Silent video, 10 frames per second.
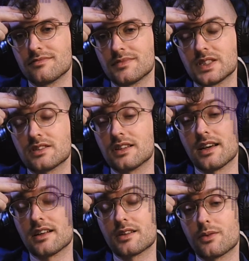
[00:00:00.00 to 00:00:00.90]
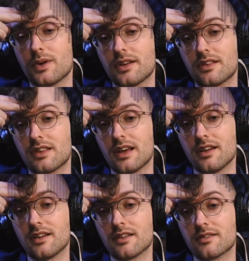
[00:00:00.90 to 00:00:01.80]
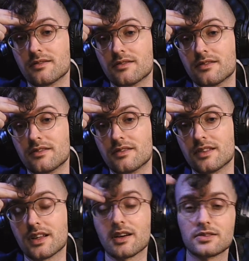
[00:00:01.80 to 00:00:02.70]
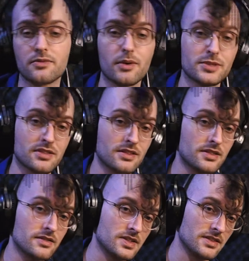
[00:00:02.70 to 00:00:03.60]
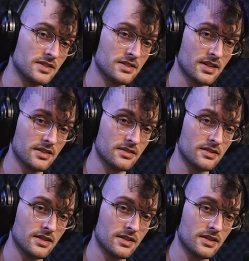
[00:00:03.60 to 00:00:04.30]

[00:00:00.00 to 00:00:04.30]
It's an antiquated thing in the House of Representatives and the Senate.